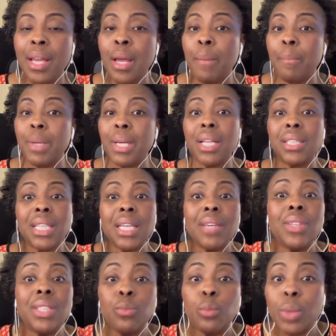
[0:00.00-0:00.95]
Because
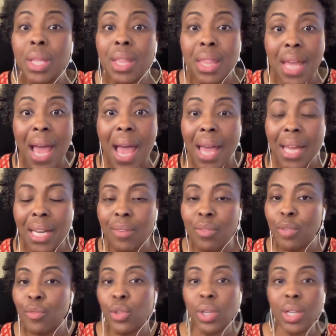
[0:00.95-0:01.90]
even with that, even if
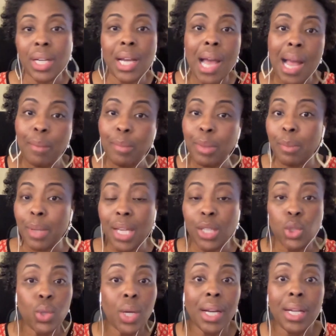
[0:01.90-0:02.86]
you're going to copy paste,
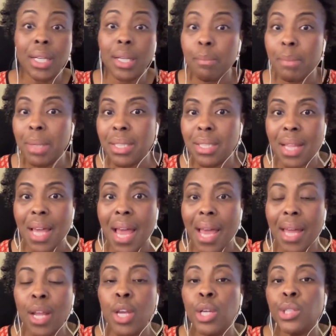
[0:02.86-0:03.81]
you got to commit to that.
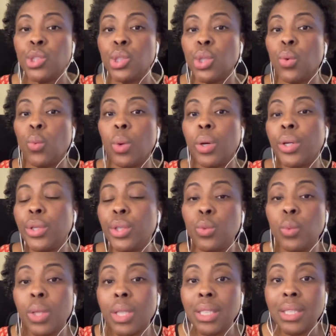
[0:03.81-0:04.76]
So what are you
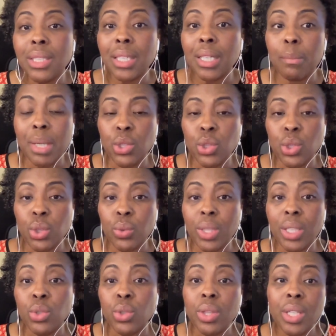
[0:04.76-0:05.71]
willing to commit to?
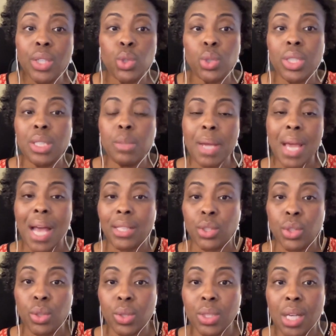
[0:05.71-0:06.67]
These are things you need to be
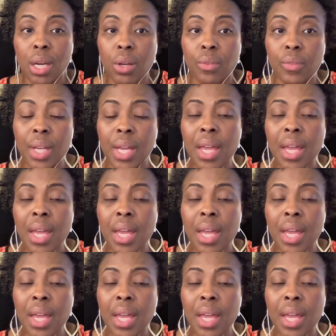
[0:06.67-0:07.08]
asking yourself.